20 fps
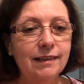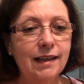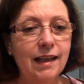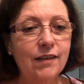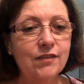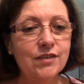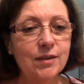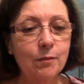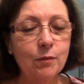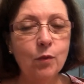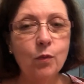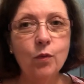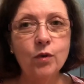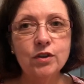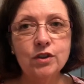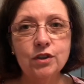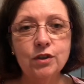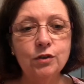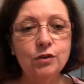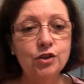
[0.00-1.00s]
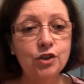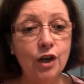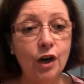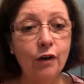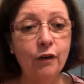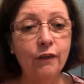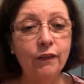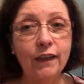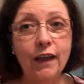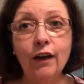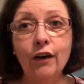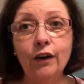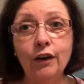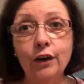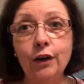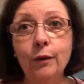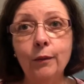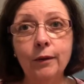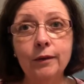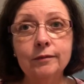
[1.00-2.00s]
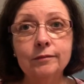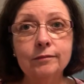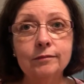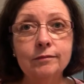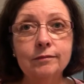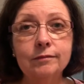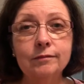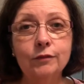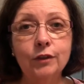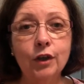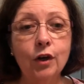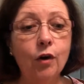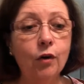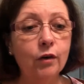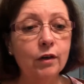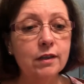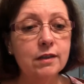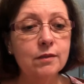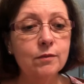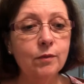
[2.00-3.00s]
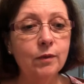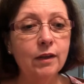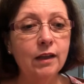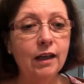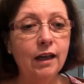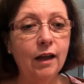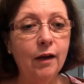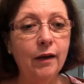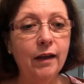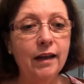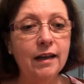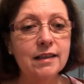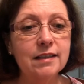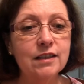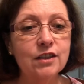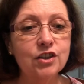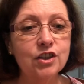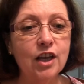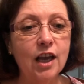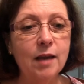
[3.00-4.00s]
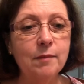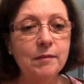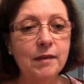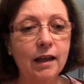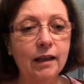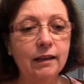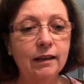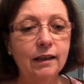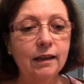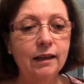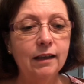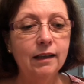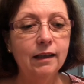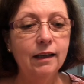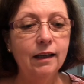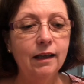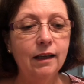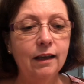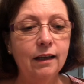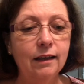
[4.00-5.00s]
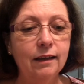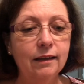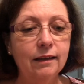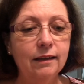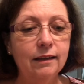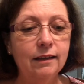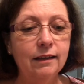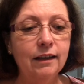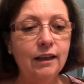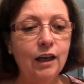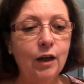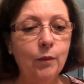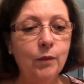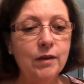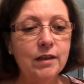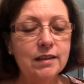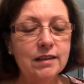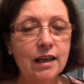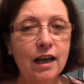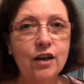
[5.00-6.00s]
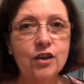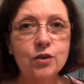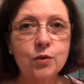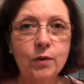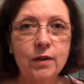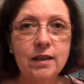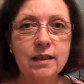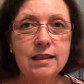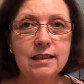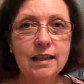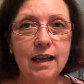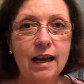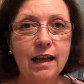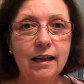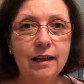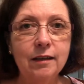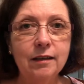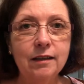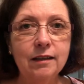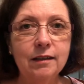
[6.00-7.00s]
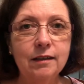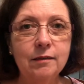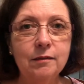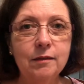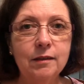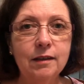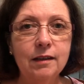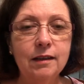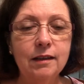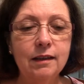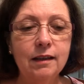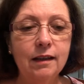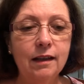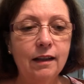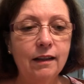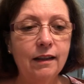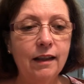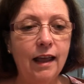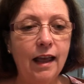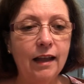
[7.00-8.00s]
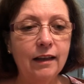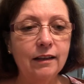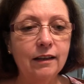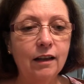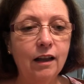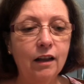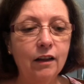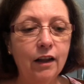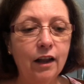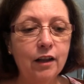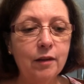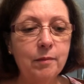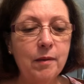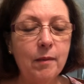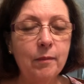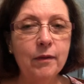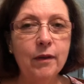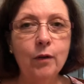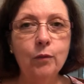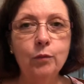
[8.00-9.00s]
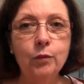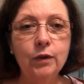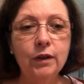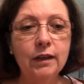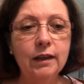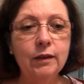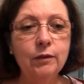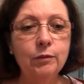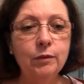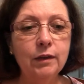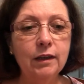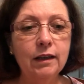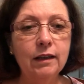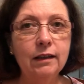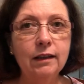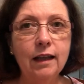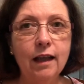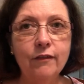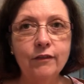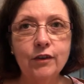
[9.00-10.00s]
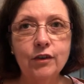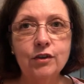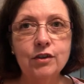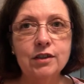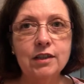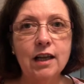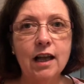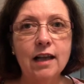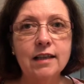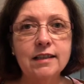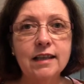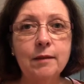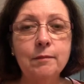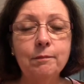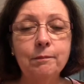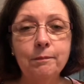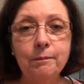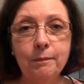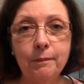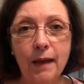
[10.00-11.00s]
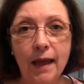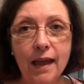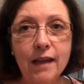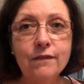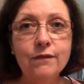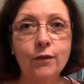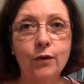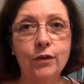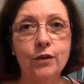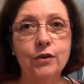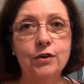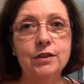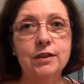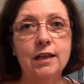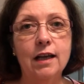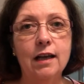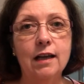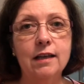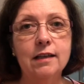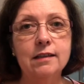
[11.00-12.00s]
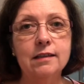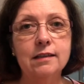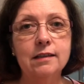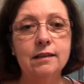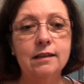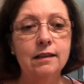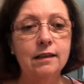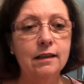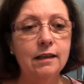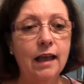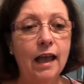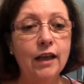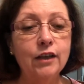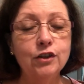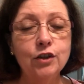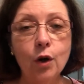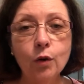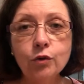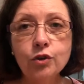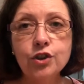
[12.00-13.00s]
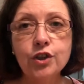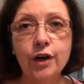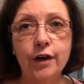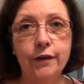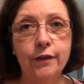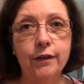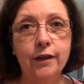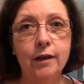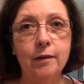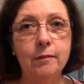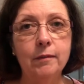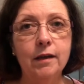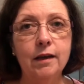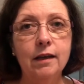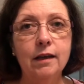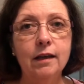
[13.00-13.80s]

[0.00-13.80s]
if someone wants to share it, they're going to do it regardless. You know, and it's a shame that, you know, when designers quit designing, that a lot of the people that really, really love their designs and pay for their designs and don't share them